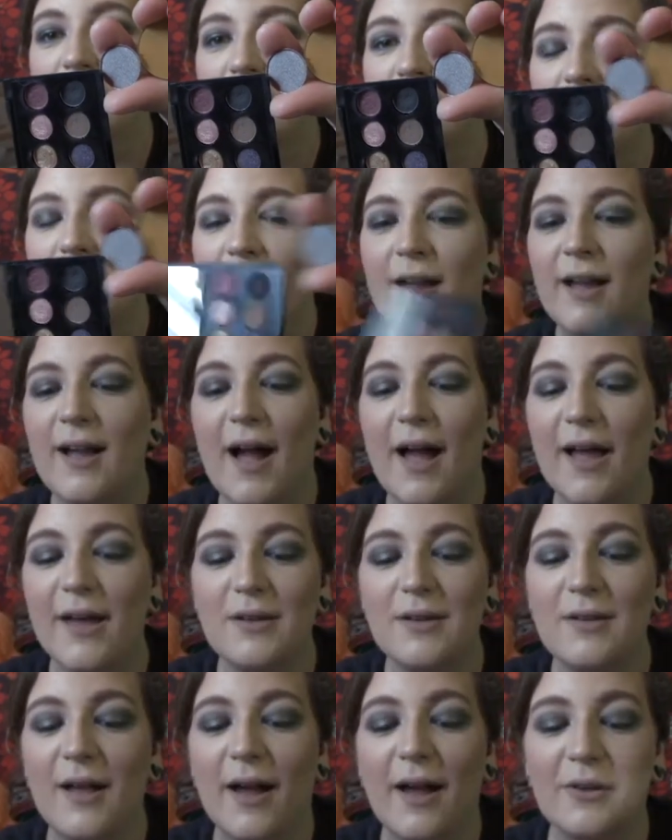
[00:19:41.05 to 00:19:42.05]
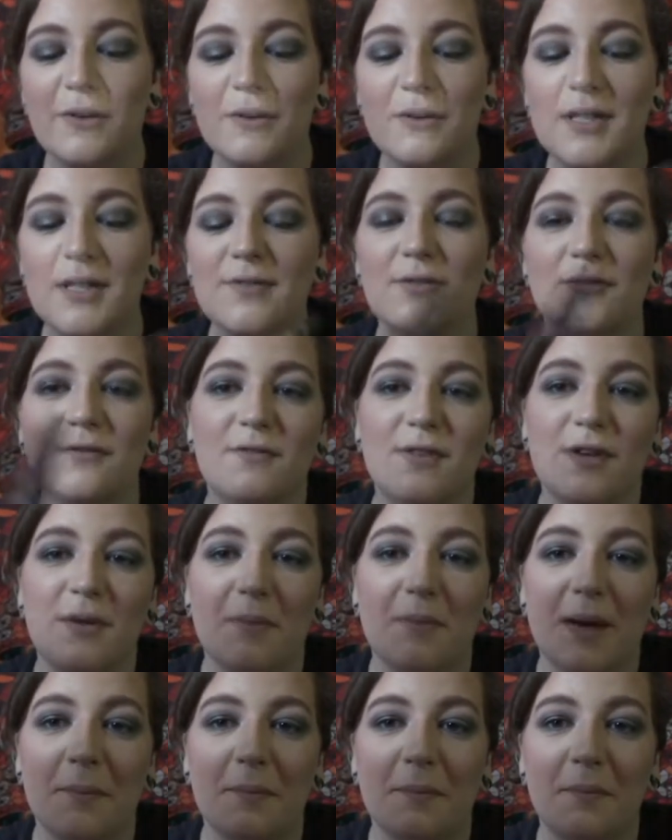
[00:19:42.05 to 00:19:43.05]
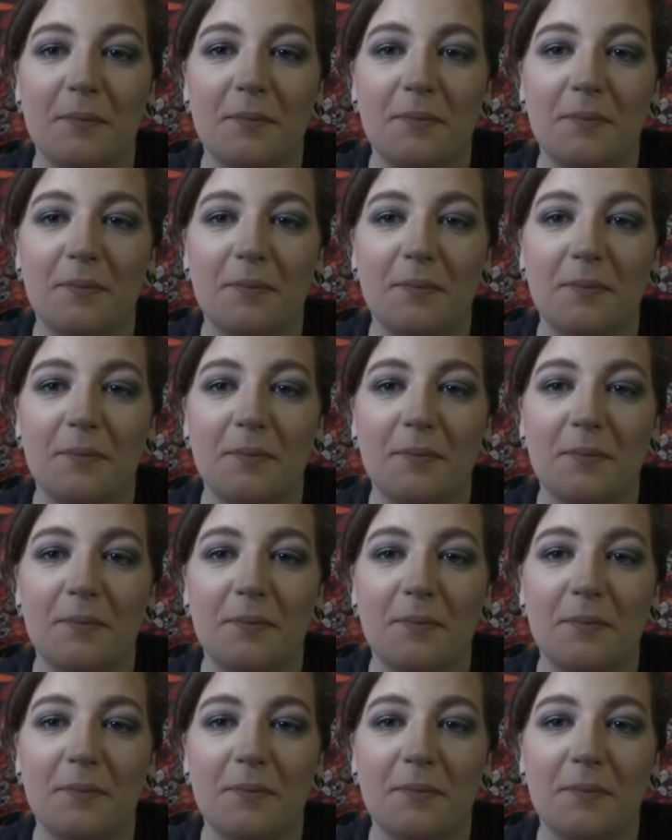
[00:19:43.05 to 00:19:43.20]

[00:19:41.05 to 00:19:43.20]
Like I couldn't even fit my